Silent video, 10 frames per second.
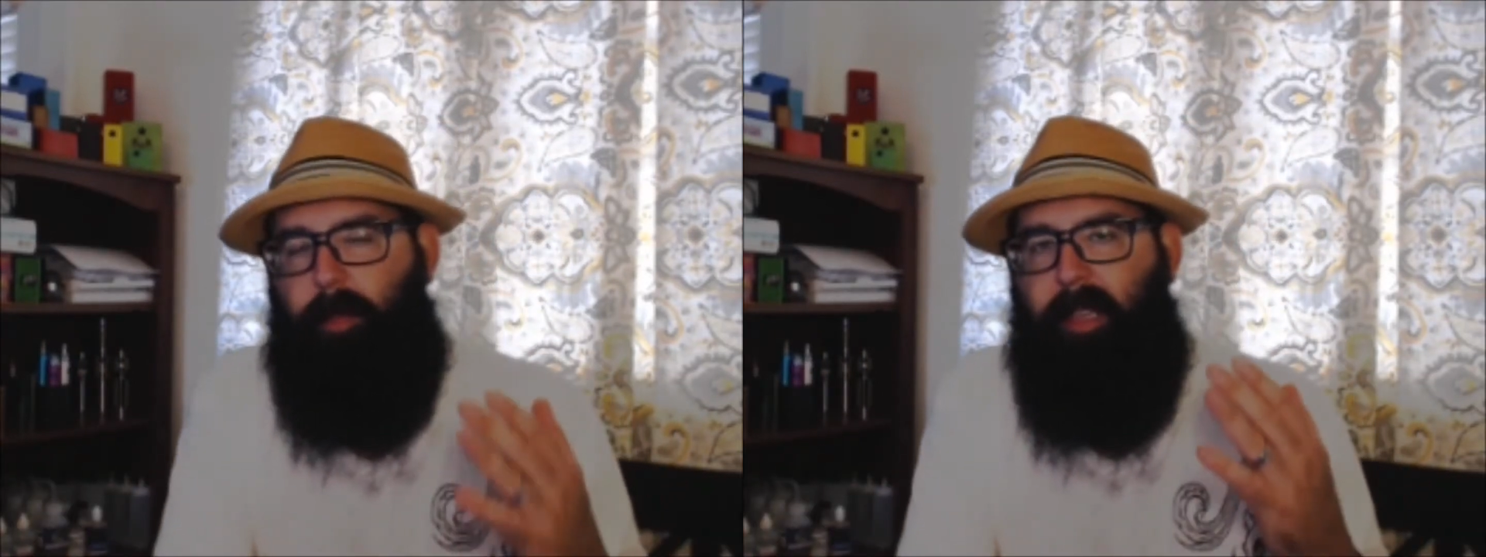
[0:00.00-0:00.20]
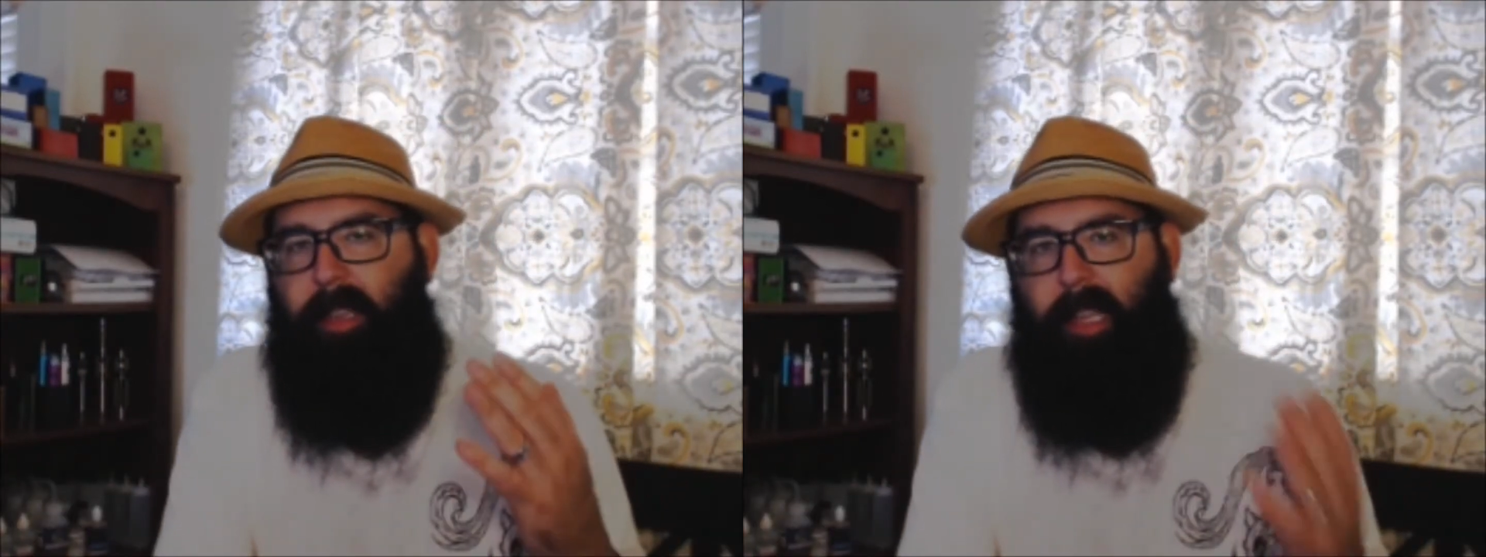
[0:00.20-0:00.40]

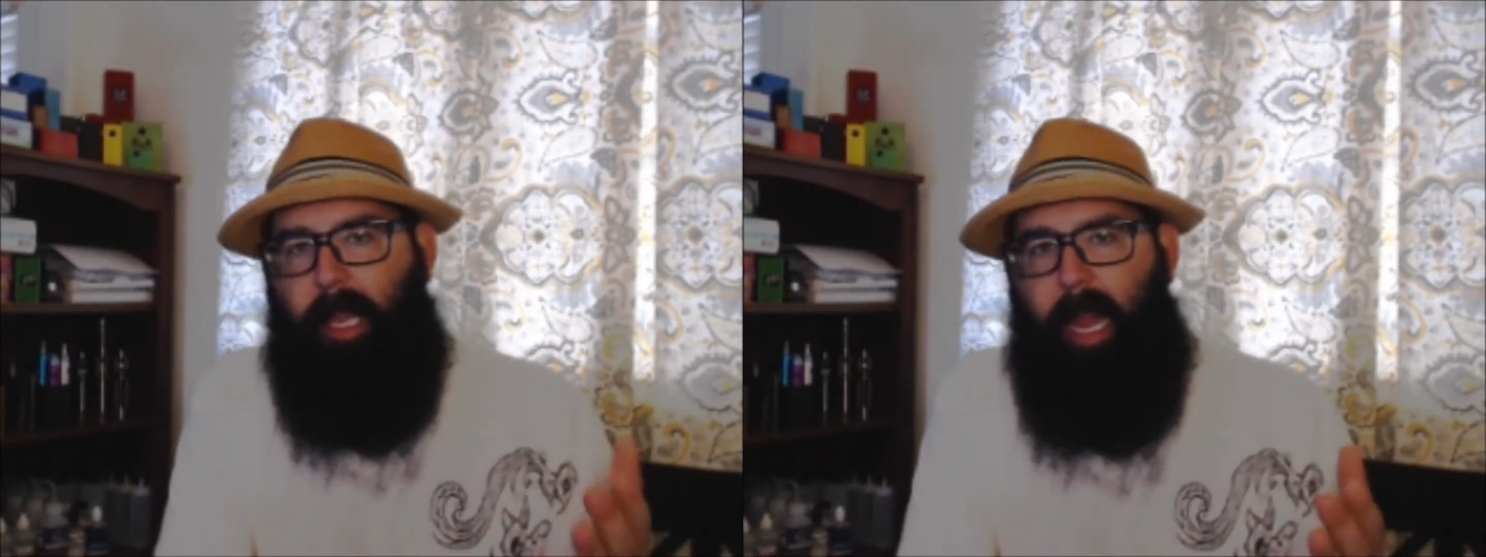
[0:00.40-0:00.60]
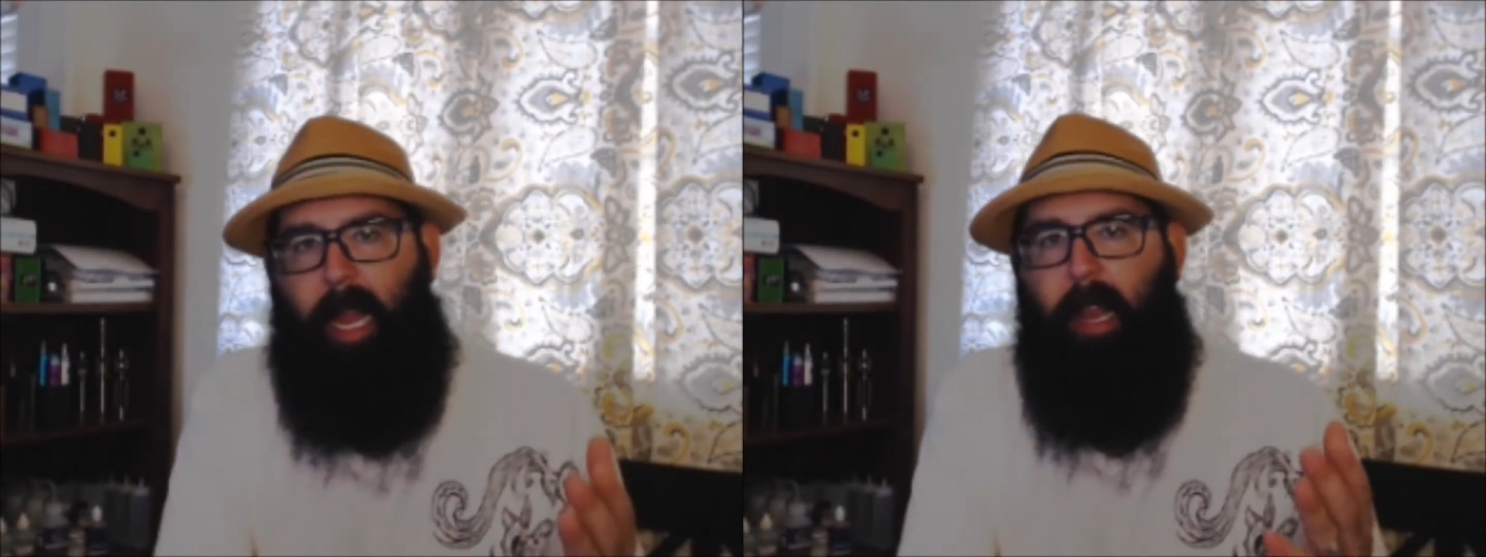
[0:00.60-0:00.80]
has been
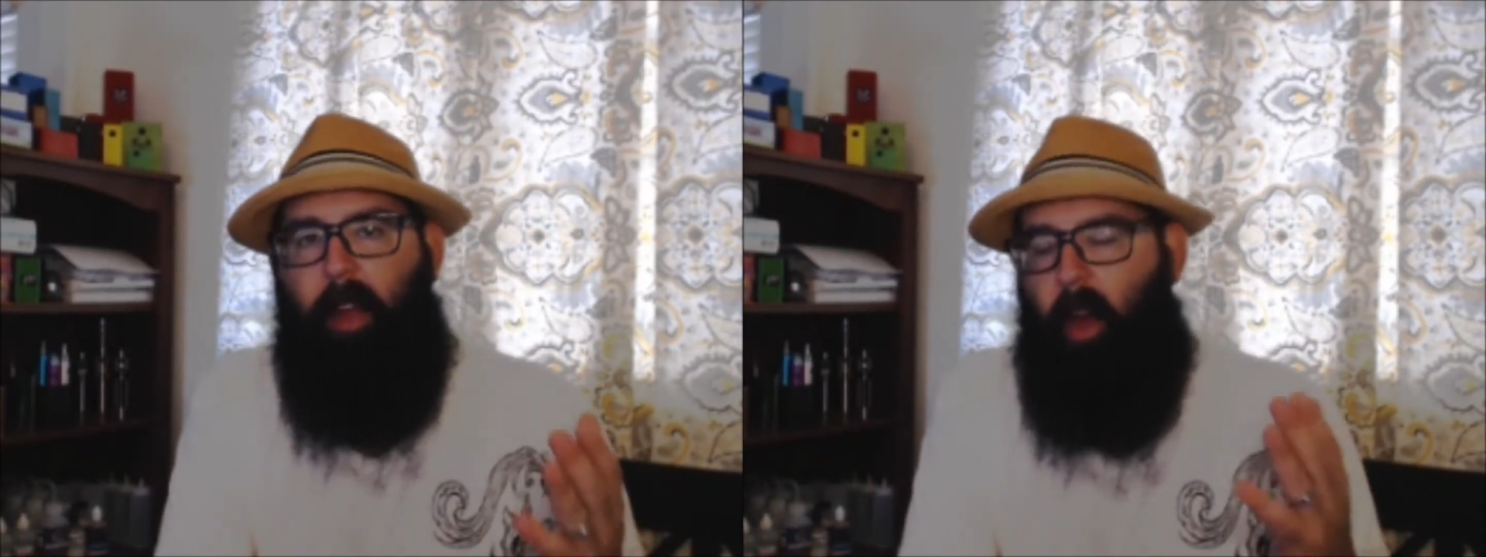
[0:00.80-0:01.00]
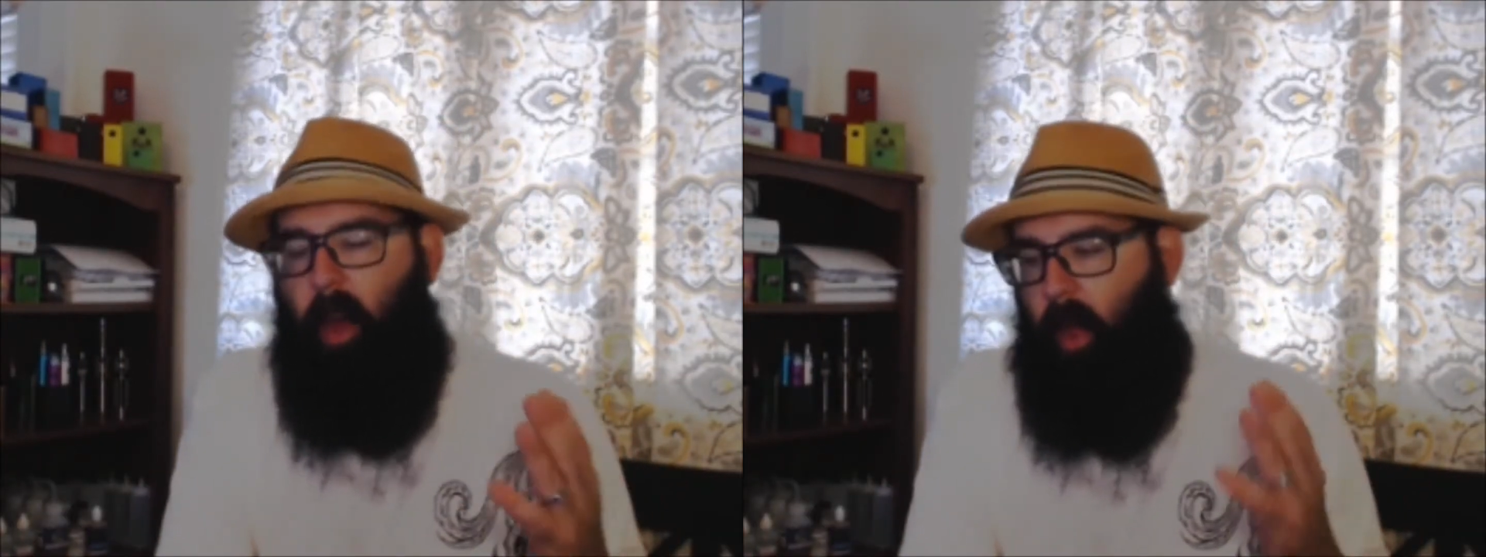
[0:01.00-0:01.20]
delayed